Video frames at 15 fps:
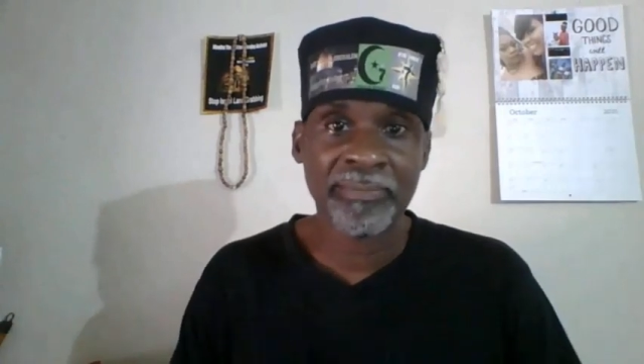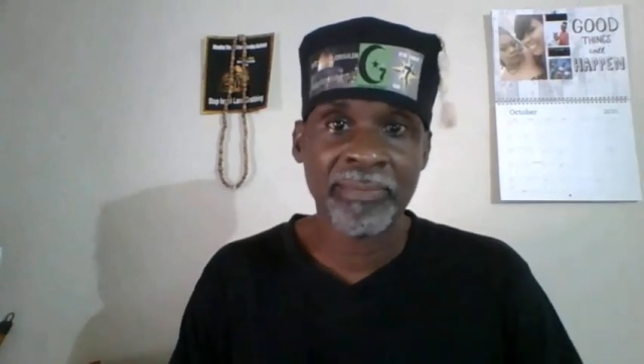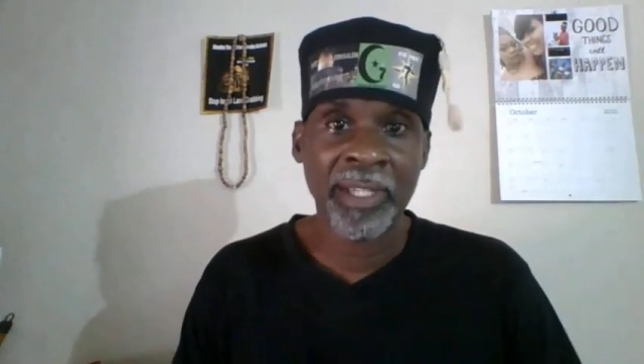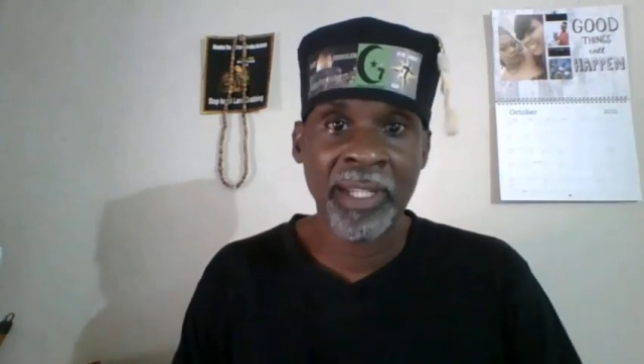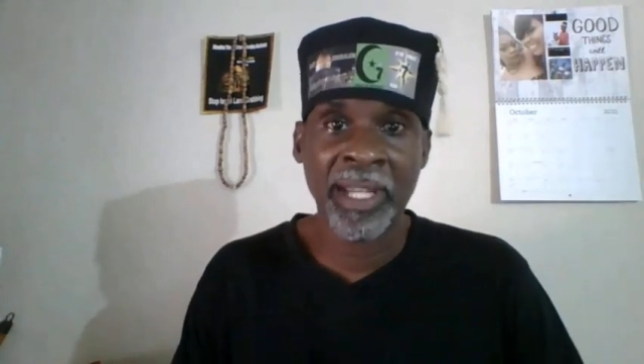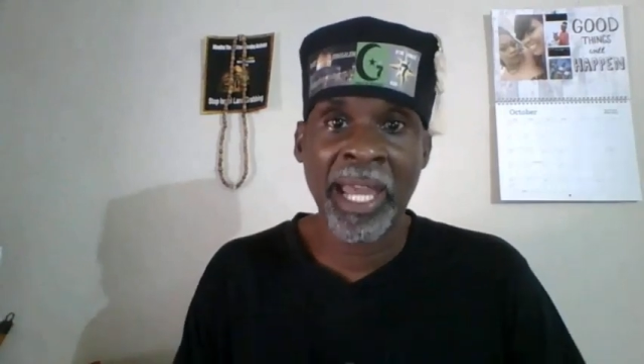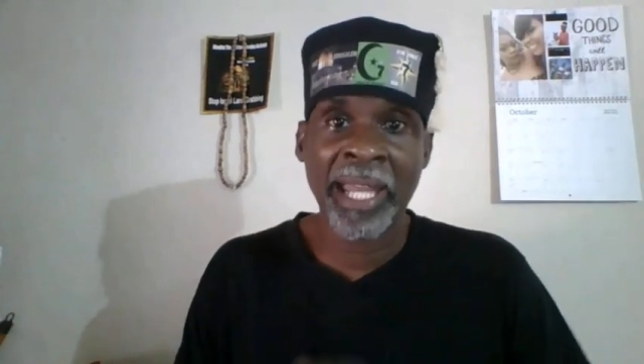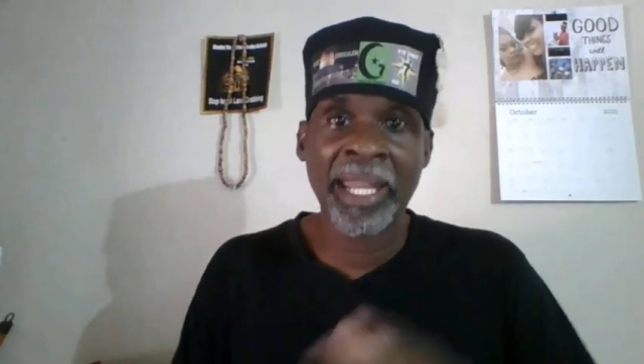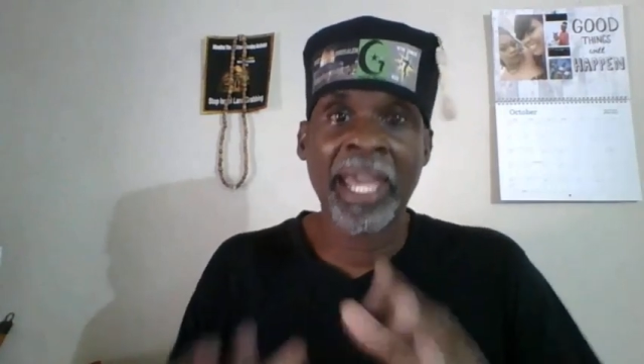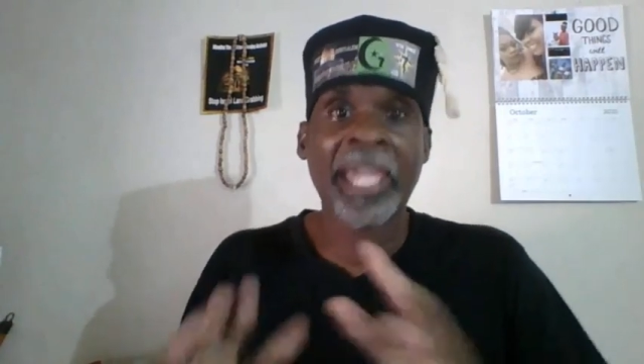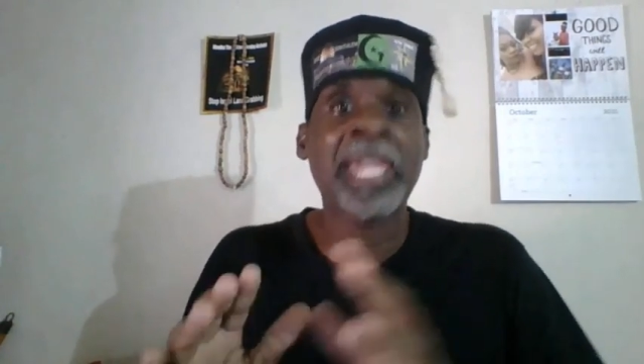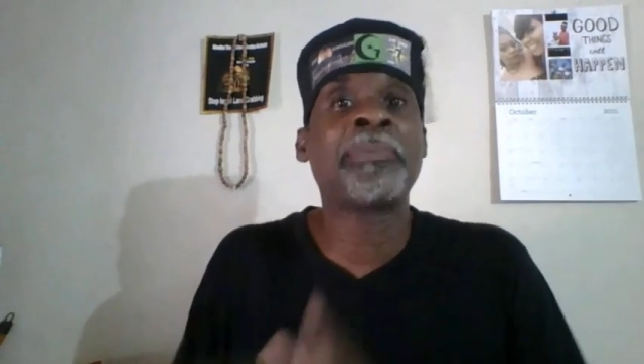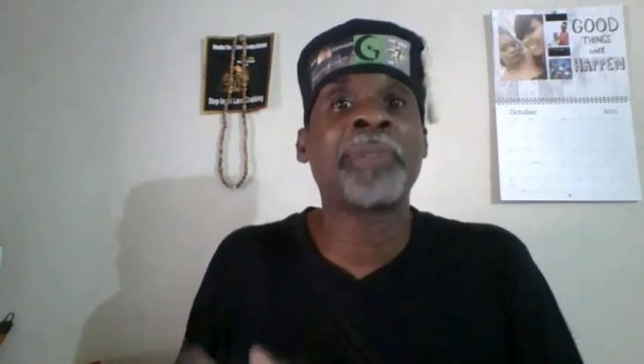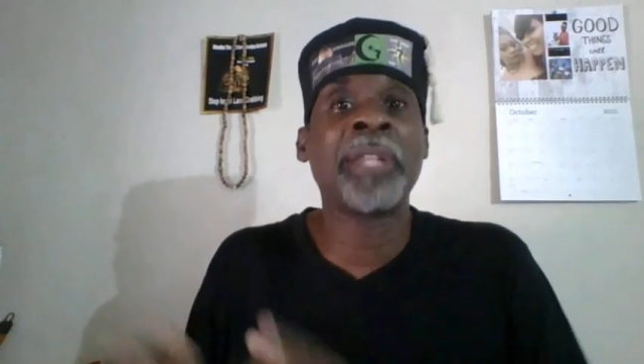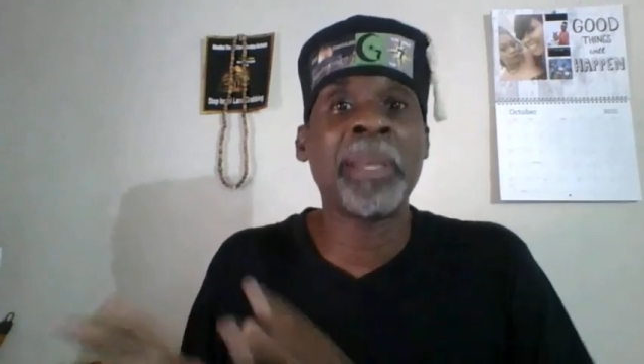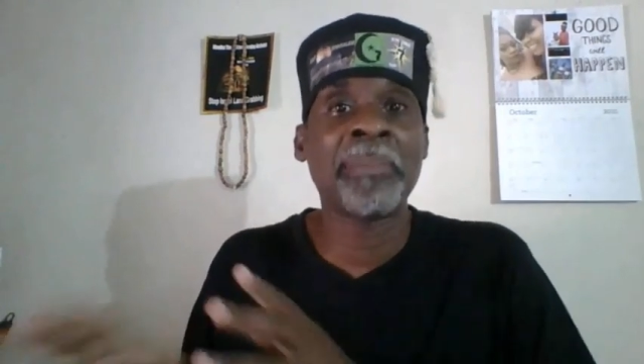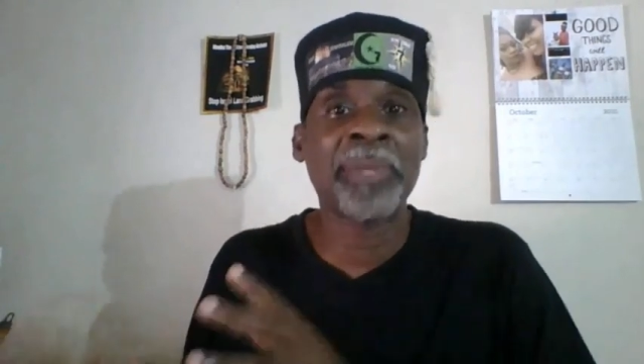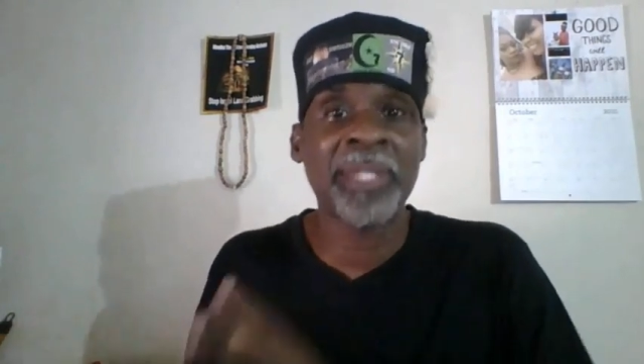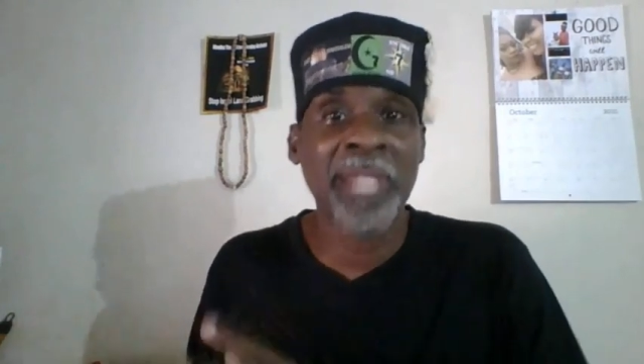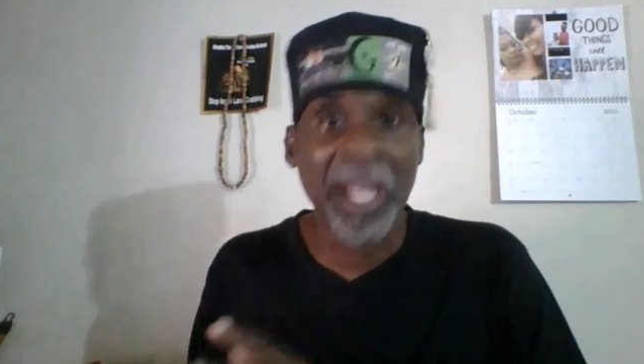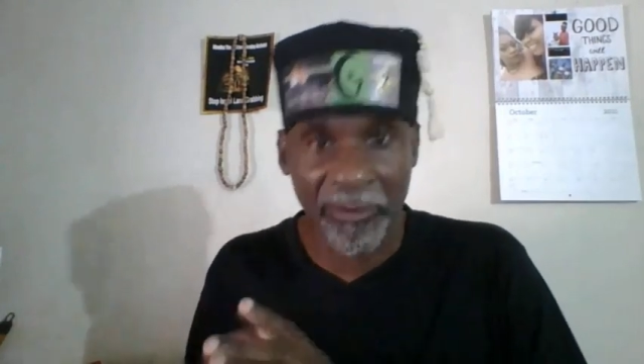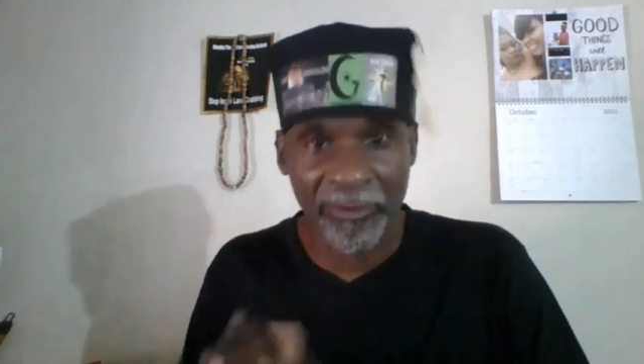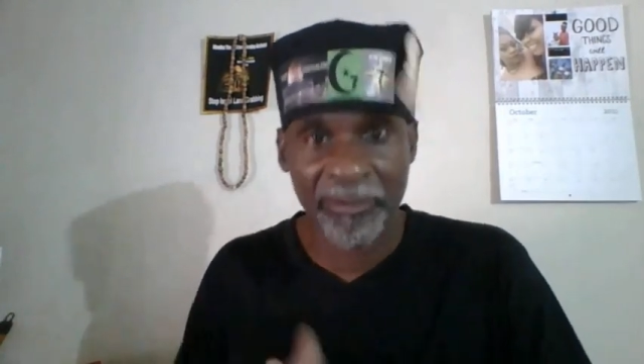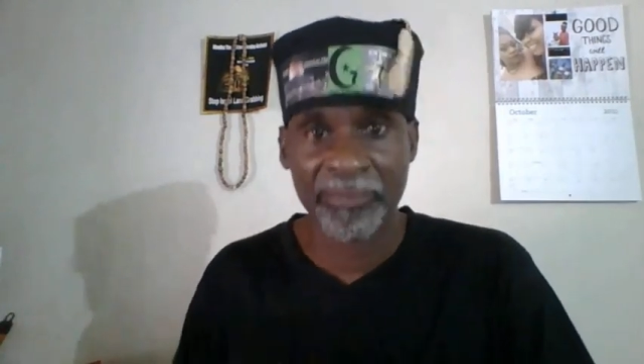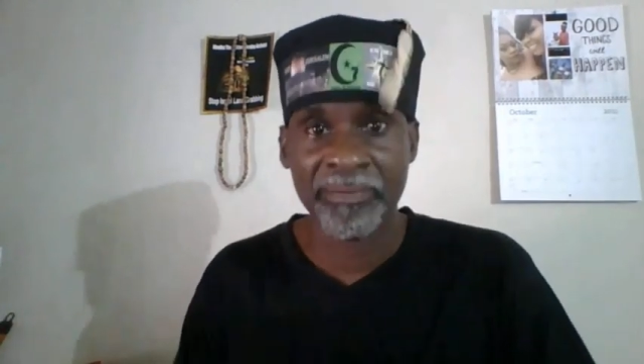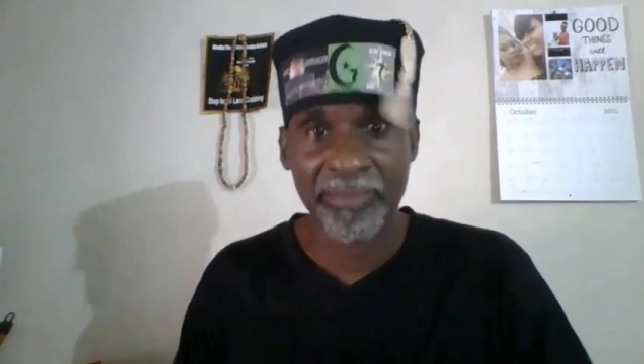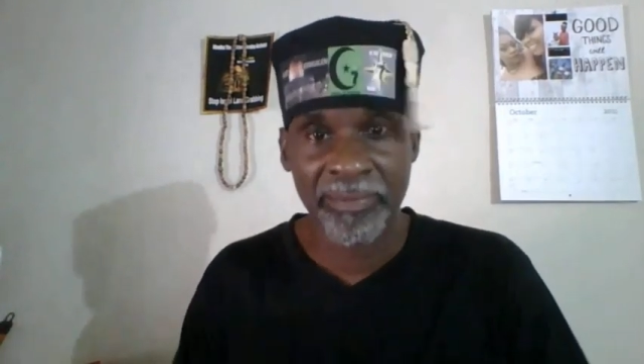Like they keep to themselves.